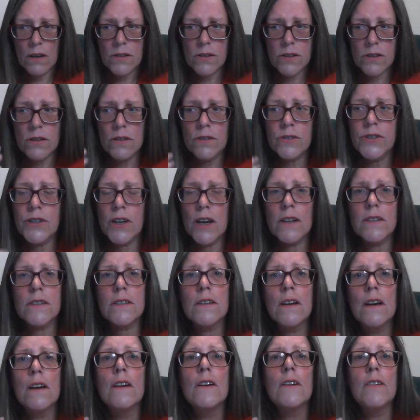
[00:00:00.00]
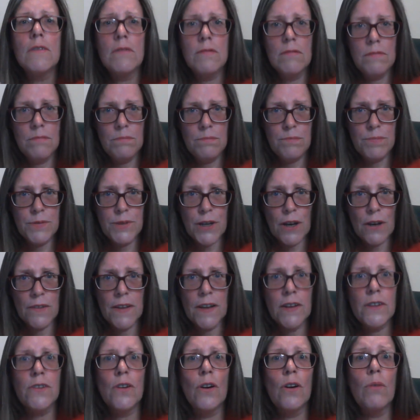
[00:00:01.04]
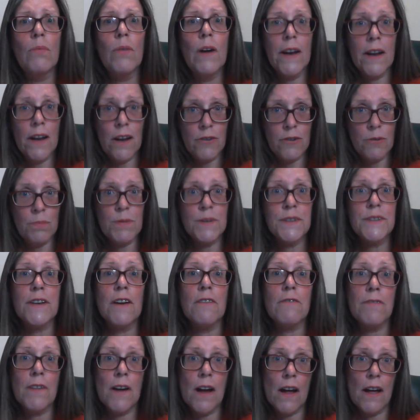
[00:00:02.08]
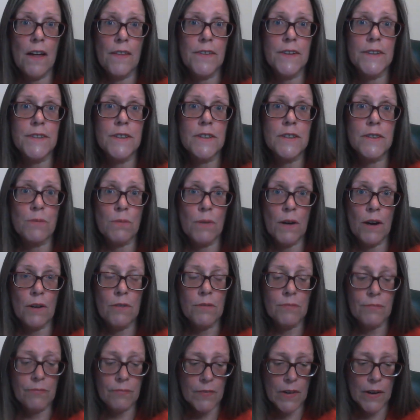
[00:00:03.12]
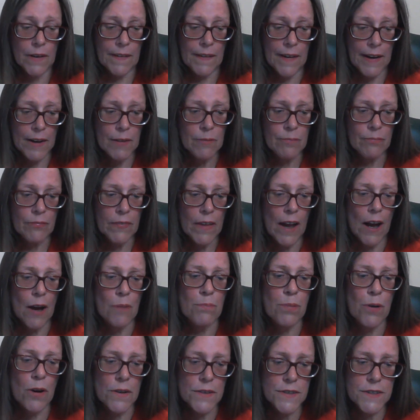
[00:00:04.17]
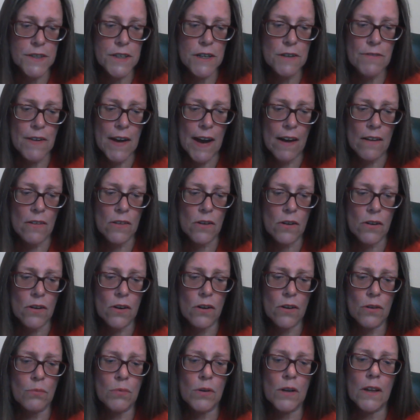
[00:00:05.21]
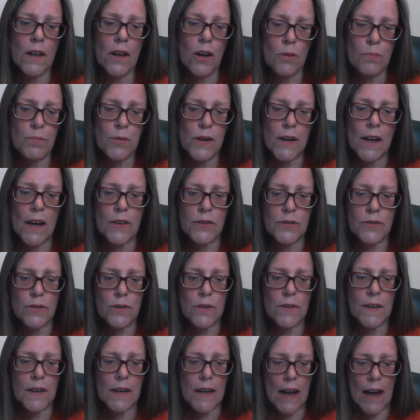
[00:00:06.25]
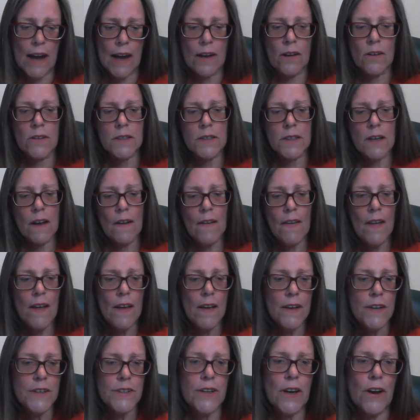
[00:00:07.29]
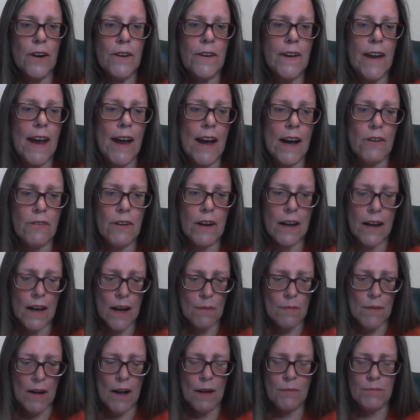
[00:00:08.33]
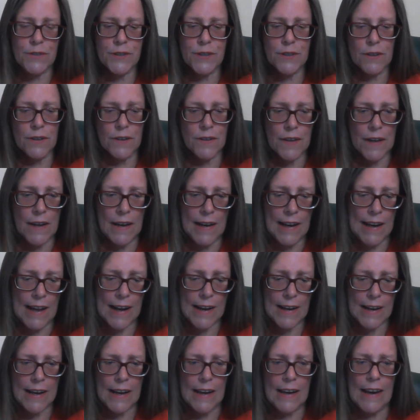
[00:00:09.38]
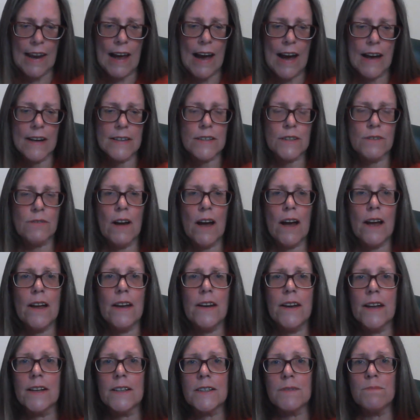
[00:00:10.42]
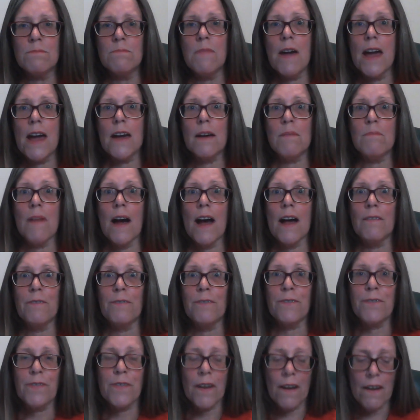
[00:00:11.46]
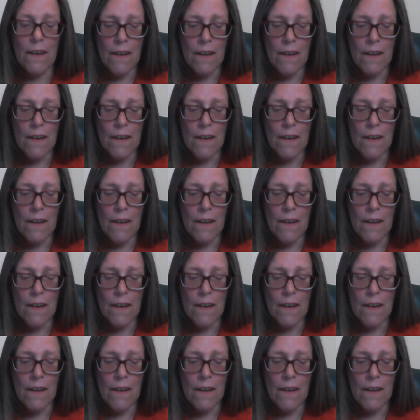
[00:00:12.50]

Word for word: to just so then you're 100% for others as well. Okay, a positive outlook will help you get through the chaos. So now we come up to the lucky last one. It's me month.